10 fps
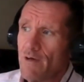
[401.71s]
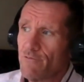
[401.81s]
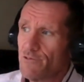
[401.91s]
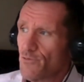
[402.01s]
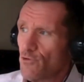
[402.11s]

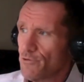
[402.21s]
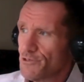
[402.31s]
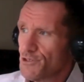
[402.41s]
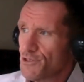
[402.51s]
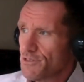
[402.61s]
levels of
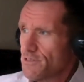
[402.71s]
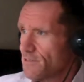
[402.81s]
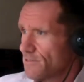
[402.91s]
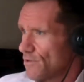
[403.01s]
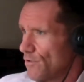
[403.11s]
courses
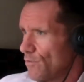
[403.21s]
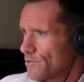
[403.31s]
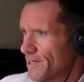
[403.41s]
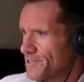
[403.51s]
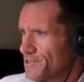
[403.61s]
or
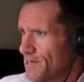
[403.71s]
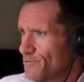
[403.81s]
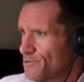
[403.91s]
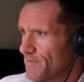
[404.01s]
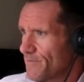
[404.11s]
just the
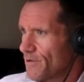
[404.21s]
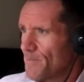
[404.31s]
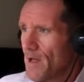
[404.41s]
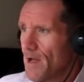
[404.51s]
general certificate?